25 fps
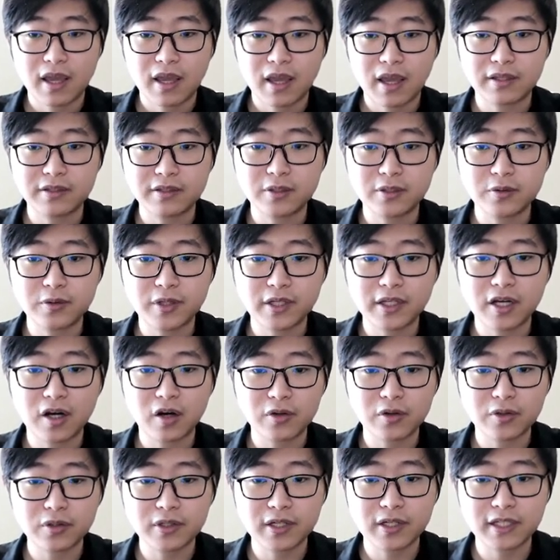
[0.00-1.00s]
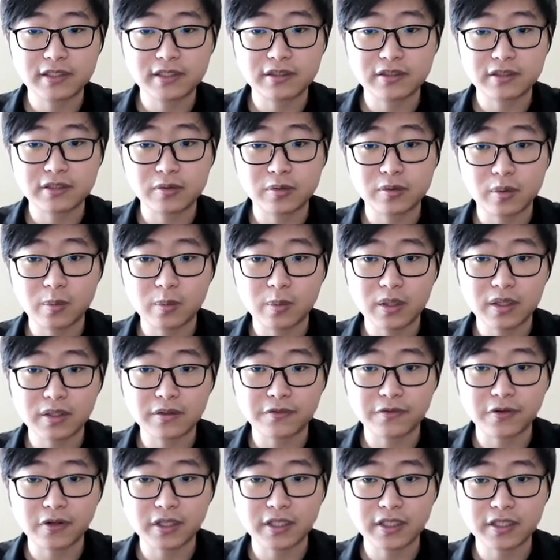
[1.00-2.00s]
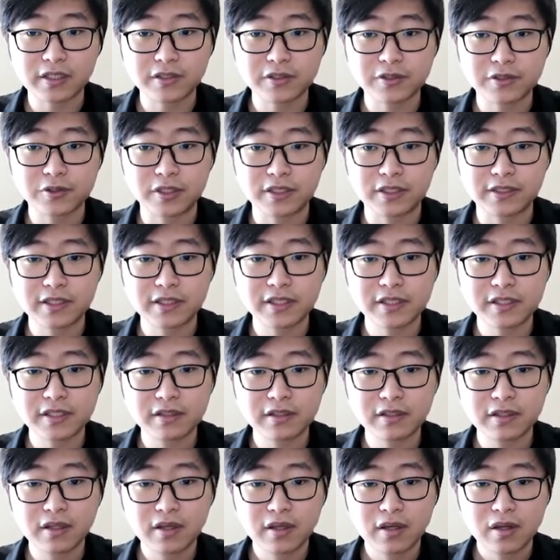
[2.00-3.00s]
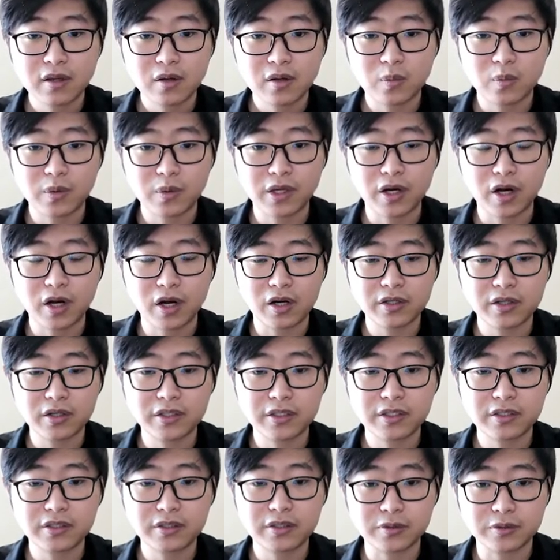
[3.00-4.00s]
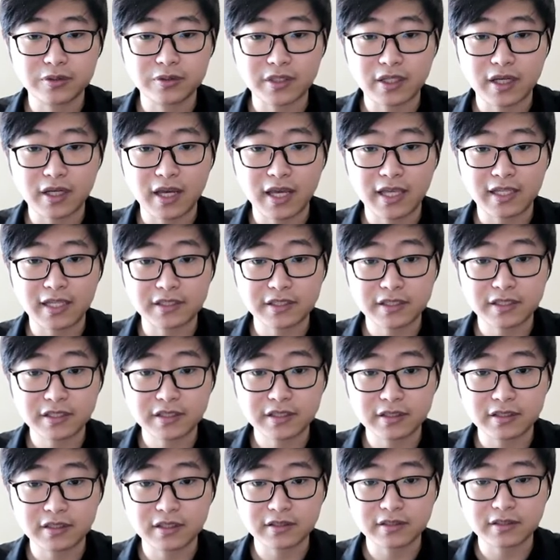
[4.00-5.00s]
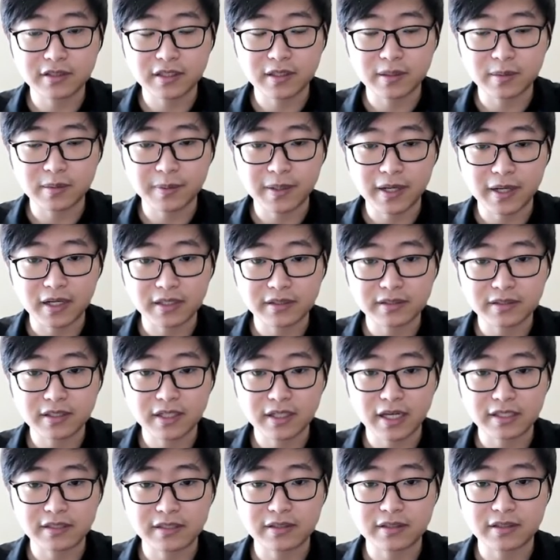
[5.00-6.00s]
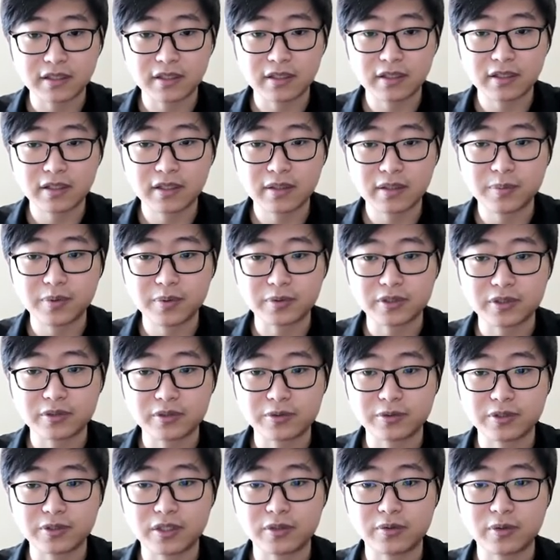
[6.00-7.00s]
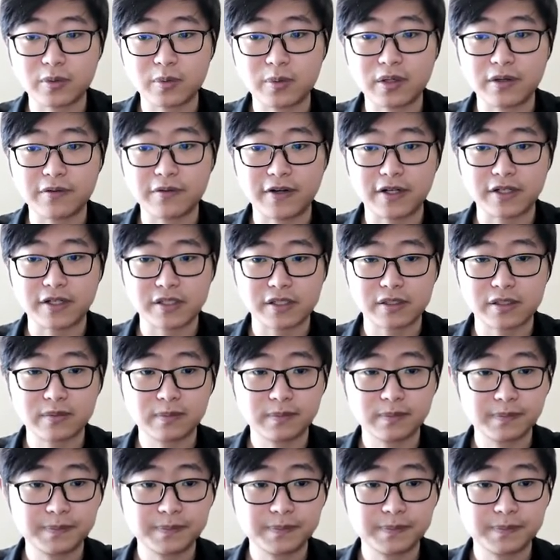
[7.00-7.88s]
And during calculate the reward for each transition, we only use the adjacent state pairs as the input to the reward function.